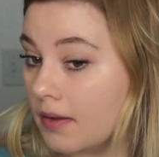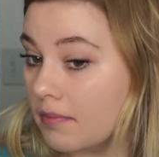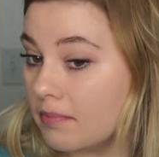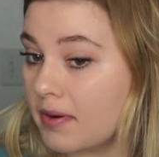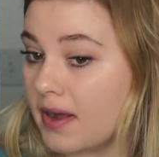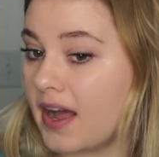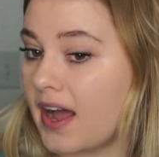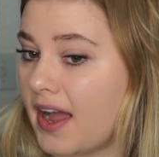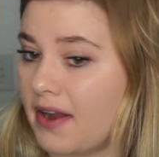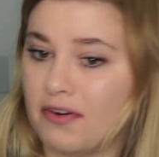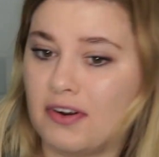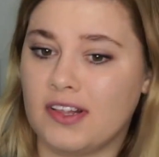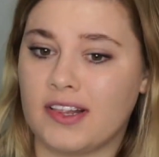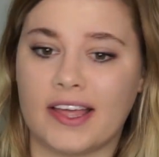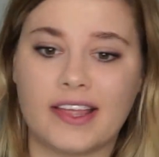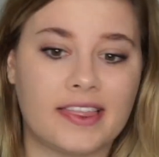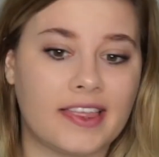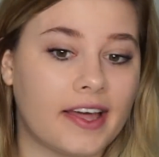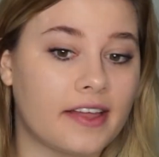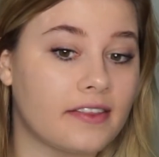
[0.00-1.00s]
But I really
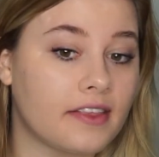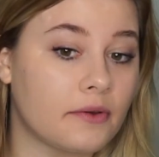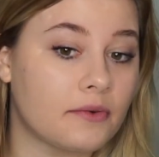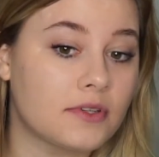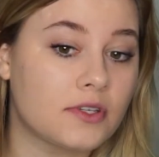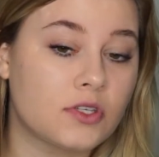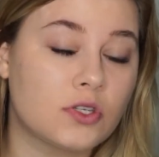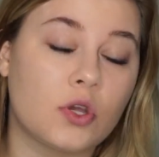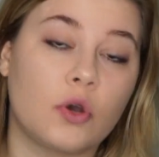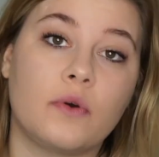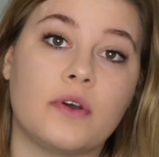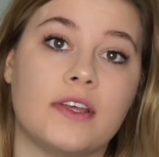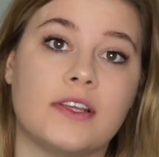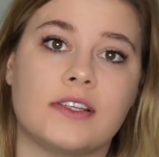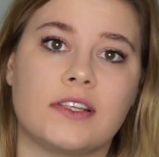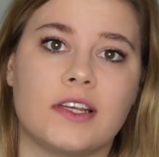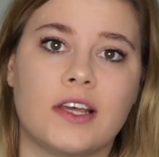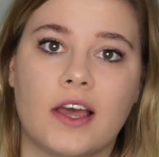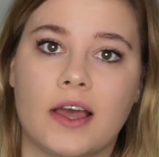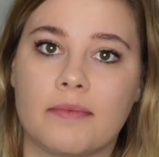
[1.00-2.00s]
like that. That was so
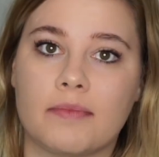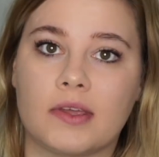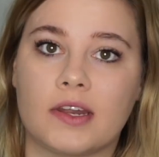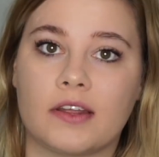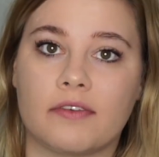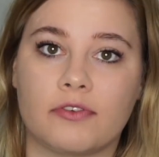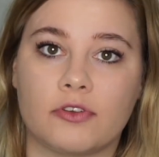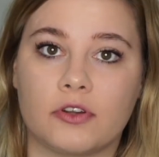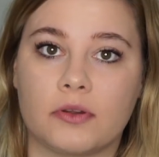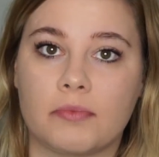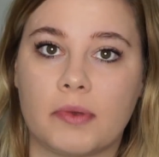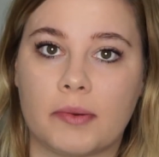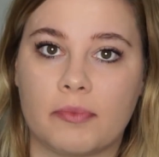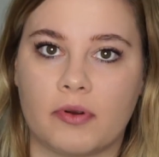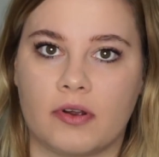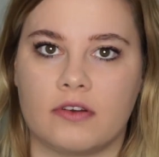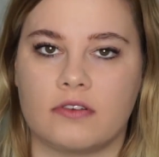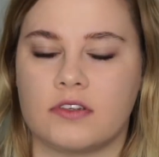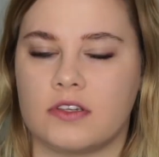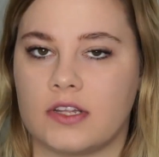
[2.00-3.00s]
easy. I mean, I filled in my
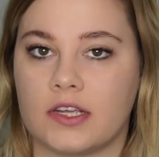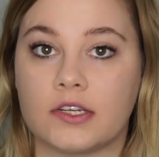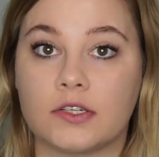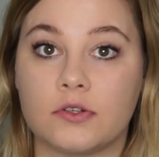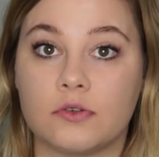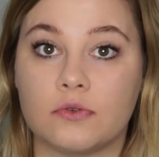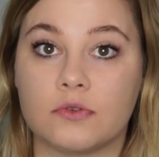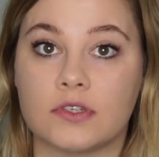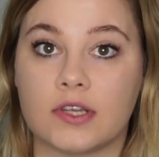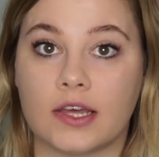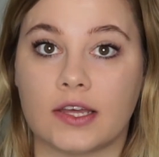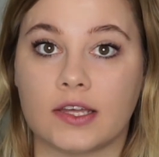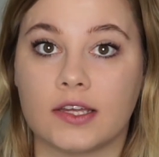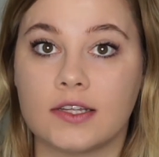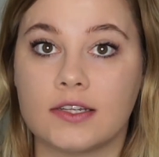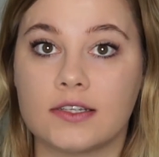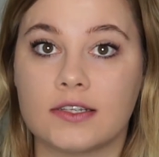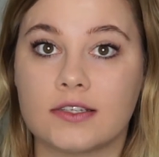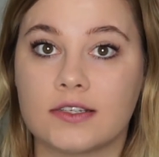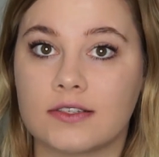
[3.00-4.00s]
brows in like 2
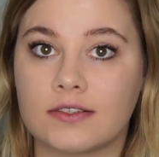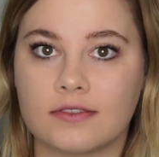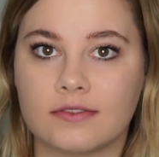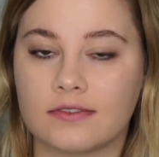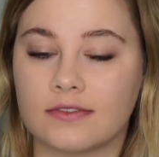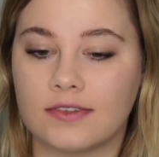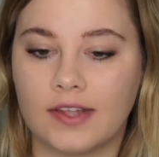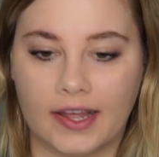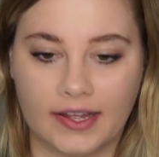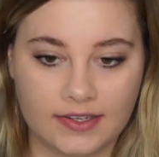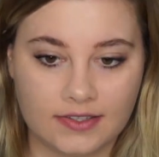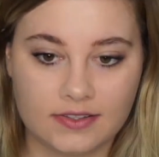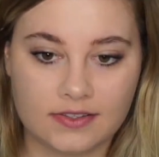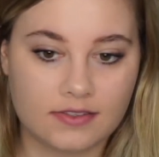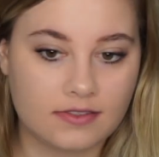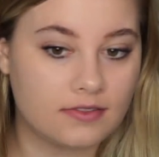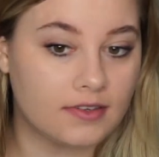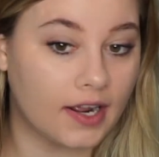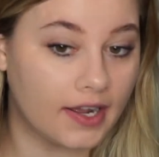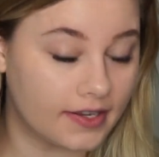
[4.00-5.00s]
seconds.
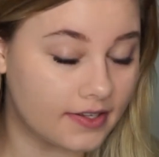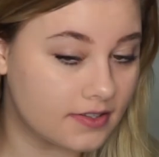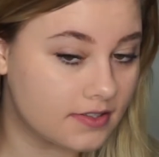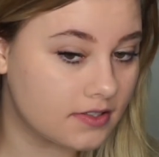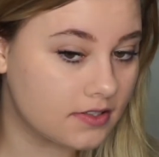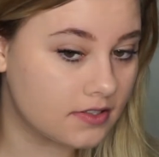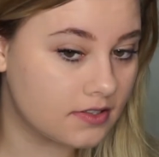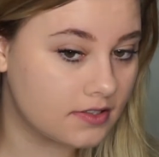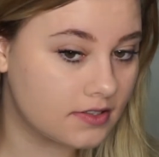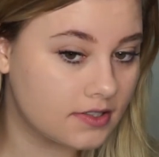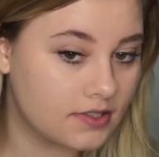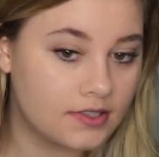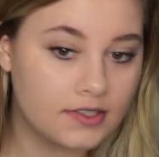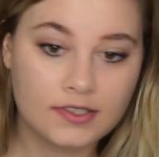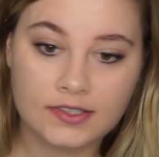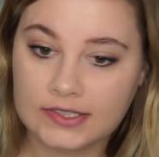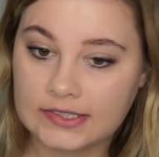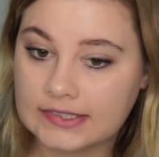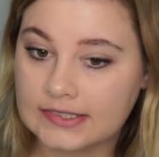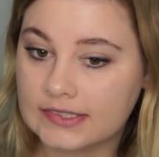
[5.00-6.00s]
That's nice.
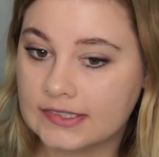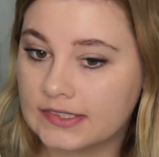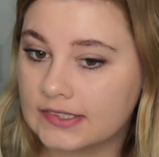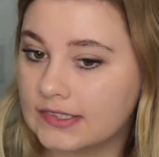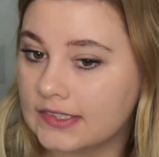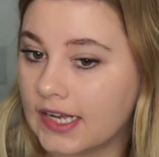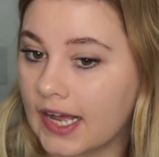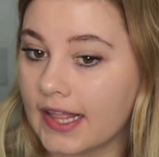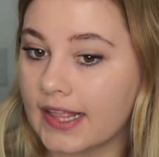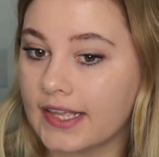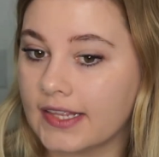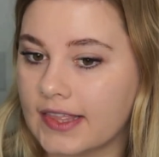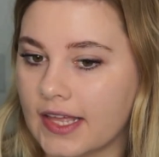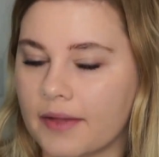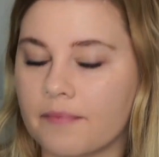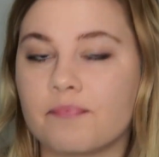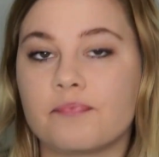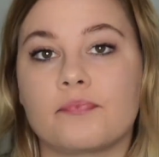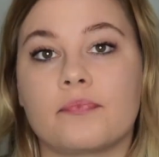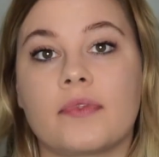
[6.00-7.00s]
I like
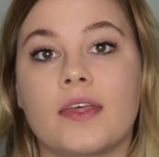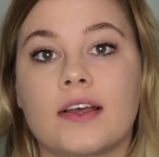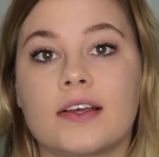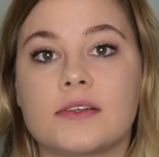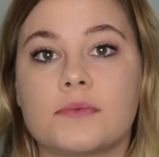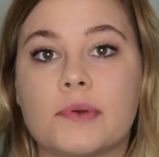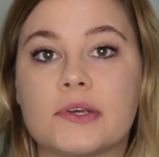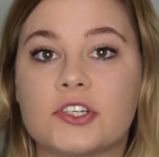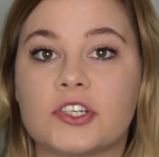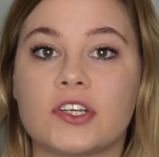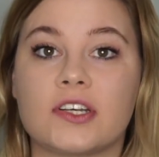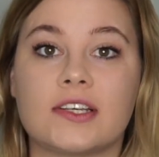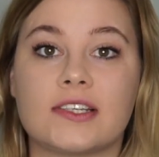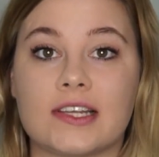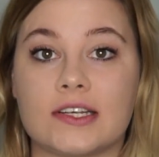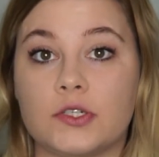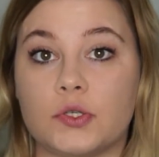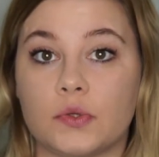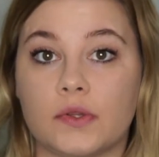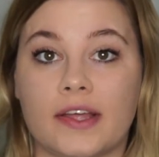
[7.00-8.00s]
that. Especially because
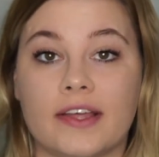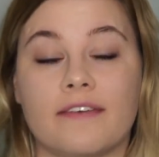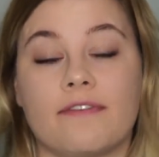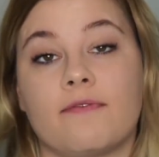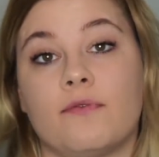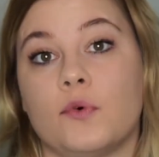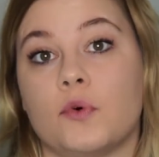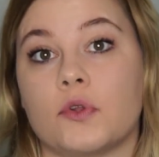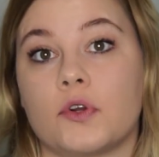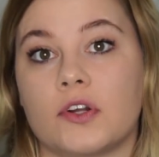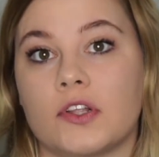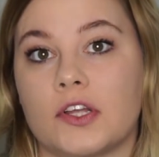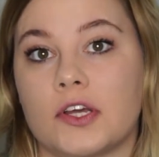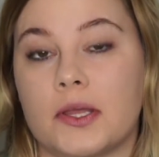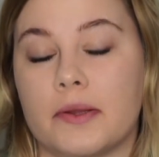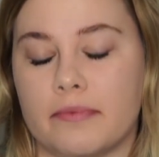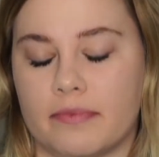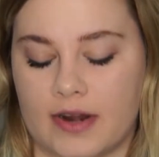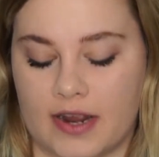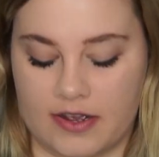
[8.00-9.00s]
I do like fuller
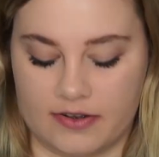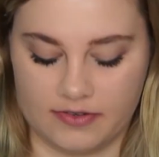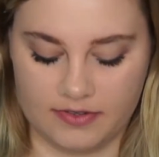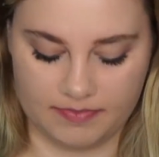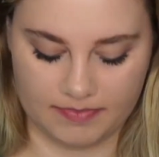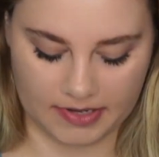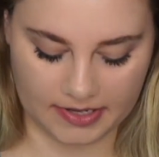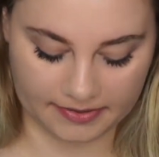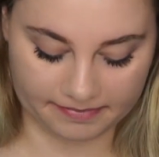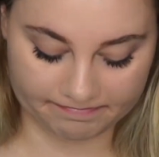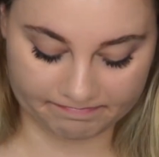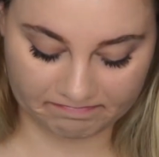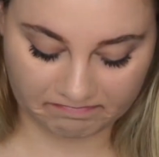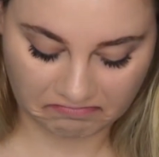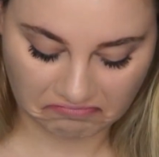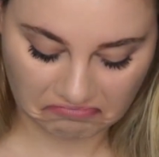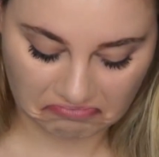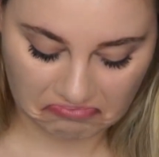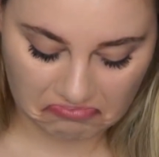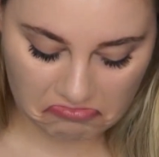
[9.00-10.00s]
looking brows, but
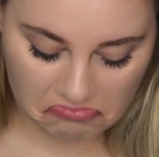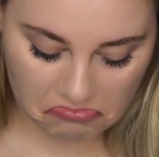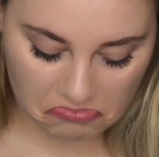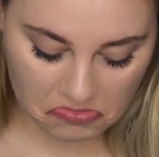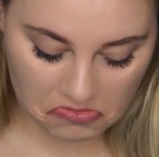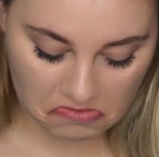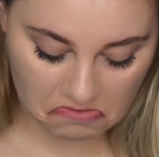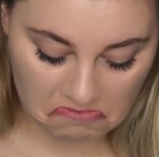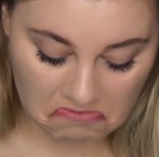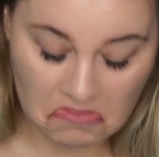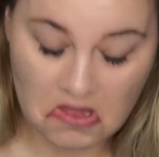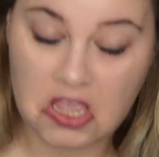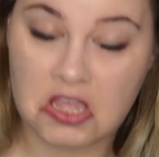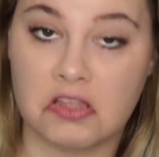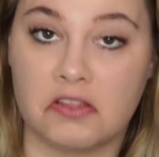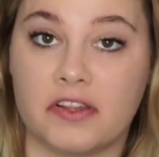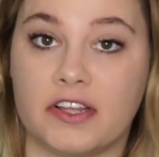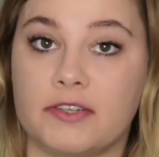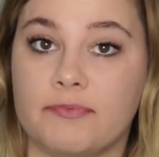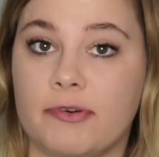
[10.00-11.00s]

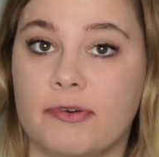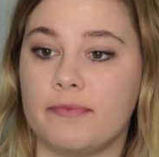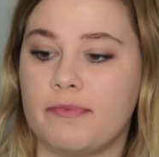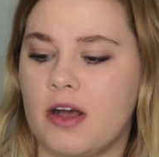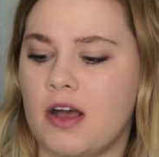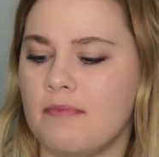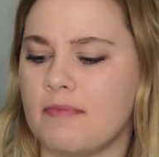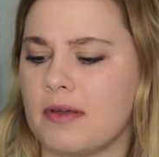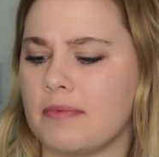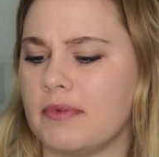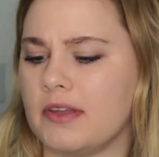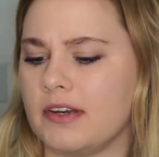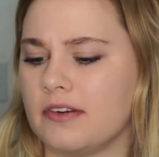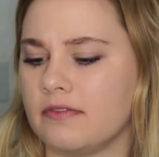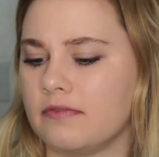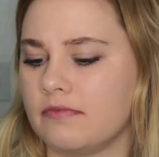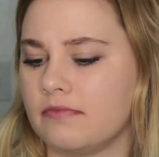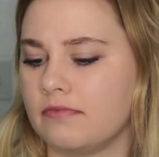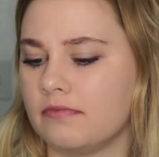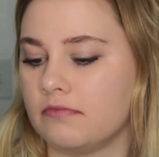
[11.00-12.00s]
that's bomb. I mean,
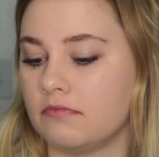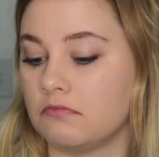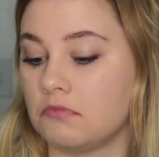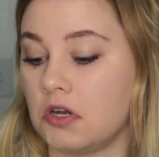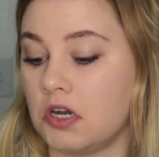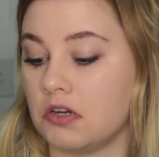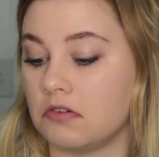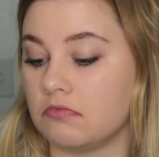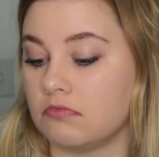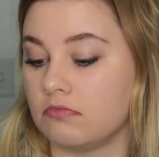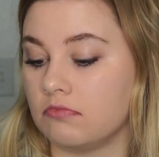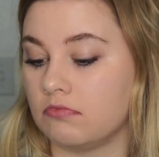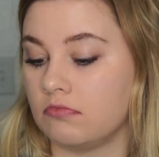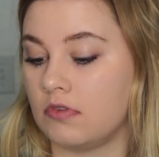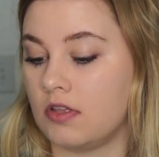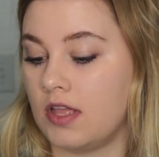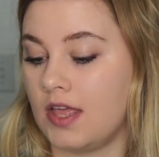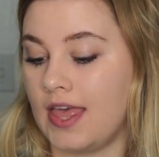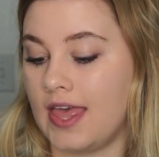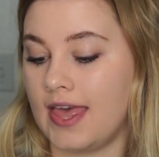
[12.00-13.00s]
wow.
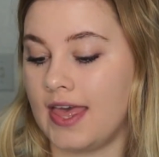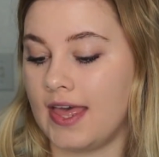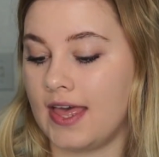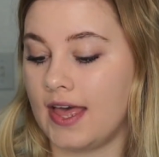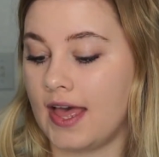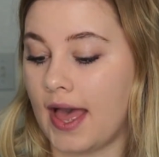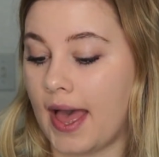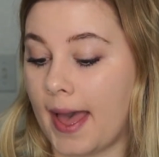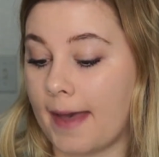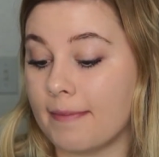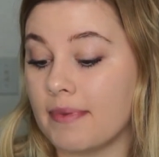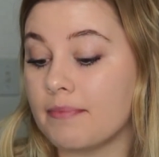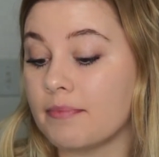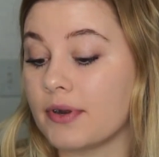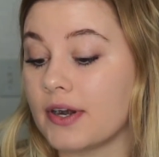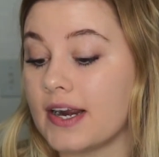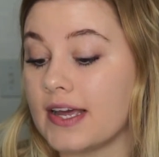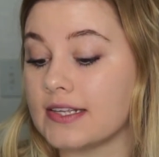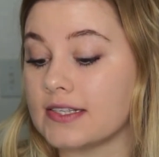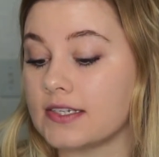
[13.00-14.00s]
I'm
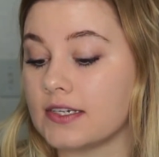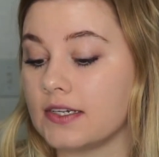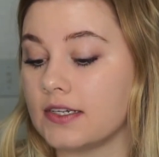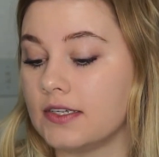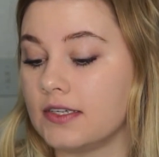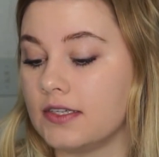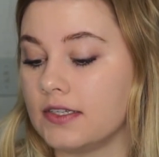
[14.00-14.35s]
impressed.